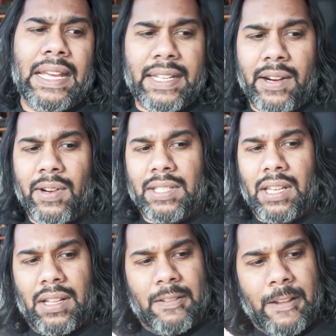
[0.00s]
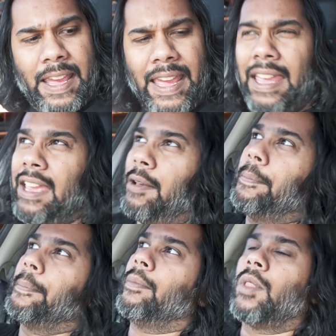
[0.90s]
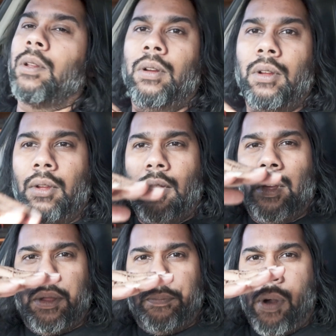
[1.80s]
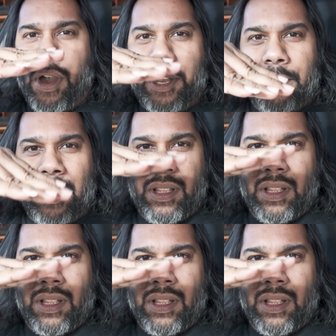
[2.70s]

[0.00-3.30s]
There is a bottom